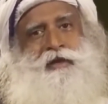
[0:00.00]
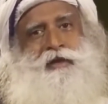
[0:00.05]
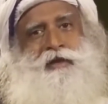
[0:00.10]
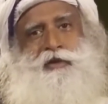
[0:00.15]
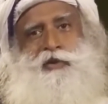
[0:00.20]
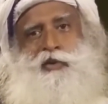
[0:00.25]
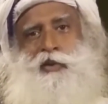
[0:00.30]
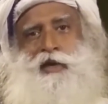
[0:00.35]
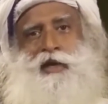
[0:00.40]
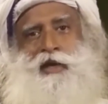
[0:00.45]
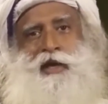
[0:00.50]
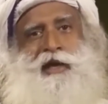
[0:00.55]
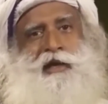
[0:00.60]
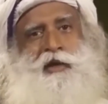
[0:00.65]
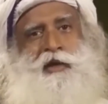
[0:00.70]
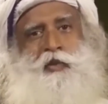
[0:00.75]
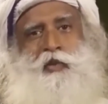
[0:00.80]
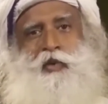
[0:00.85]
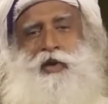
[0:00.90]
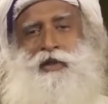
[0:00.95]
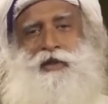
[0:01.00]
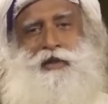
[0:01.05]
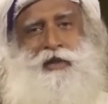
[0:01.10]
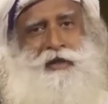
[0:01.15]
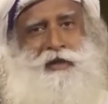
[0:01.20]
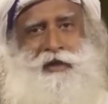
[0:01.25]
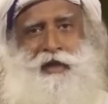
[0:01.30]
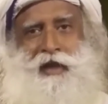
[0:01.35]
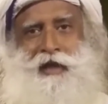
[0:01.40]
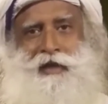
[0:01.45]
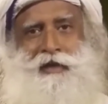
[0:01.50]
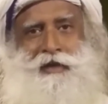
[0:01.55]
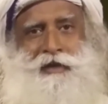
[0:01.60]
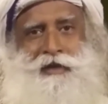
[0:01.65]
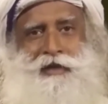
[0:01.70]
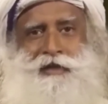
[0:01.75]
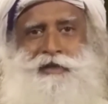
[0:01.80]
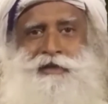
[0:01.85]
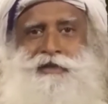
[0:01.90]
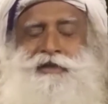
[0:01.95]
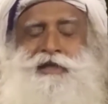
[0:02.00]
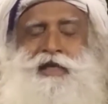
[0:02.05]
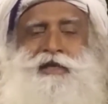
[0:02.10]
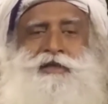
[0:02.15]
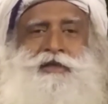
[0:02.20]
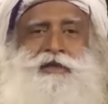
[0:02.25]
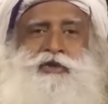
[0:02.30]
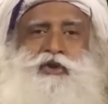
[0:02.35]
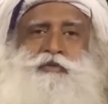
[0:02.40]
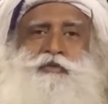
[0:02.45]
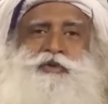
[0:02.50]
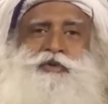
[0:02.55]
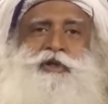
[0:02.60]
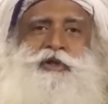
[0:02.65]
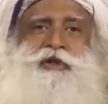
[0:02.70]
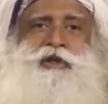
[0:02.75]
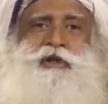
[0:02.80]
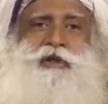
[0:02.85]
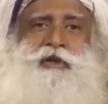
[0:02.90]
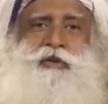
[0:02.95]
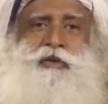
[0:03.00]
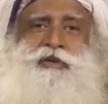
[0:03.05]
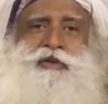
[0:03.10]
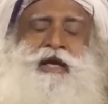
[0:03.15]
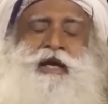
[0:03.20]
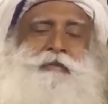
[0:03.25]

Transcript: To get one thing done is such an obstacle course.